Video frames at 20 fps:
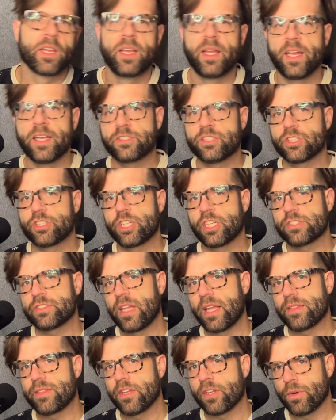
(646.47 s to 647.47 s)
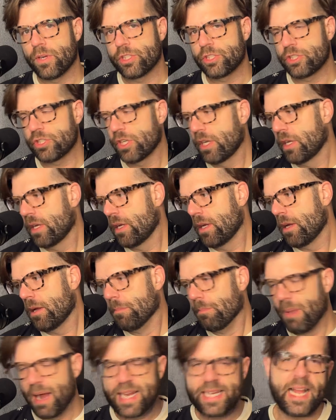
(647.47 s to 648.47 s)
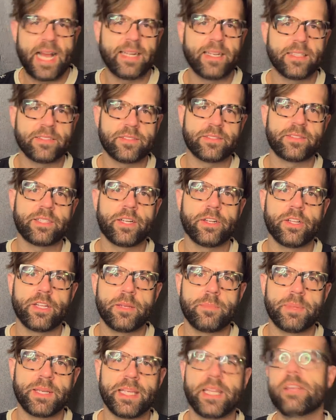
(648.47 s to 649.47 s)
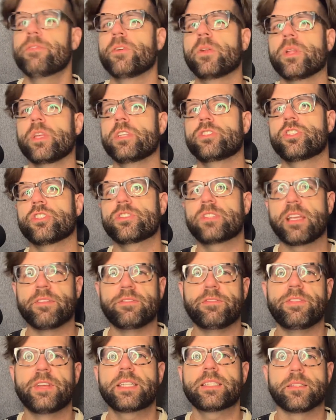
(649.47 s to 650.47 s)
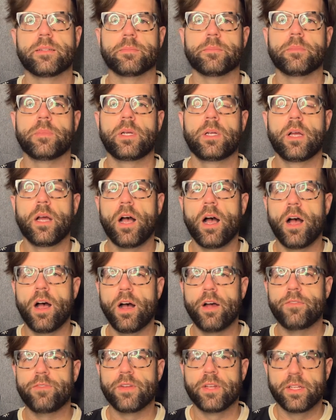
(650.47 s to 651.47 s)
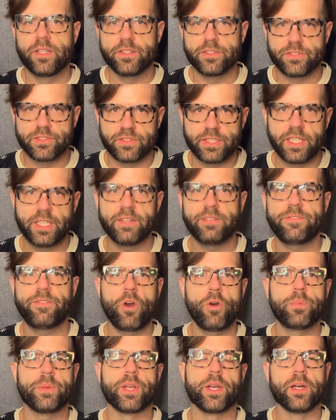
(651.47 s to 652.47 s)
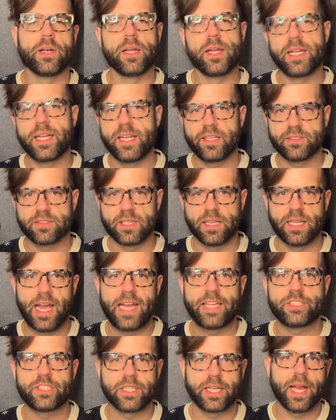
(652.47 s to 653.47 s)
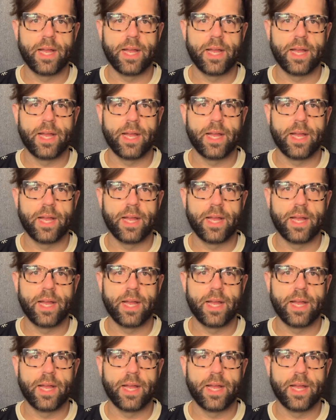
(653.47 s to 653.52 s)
It suggests that the Grinch might not necessarily be evil, he's just a victim of xenophobia, and he is lashing out.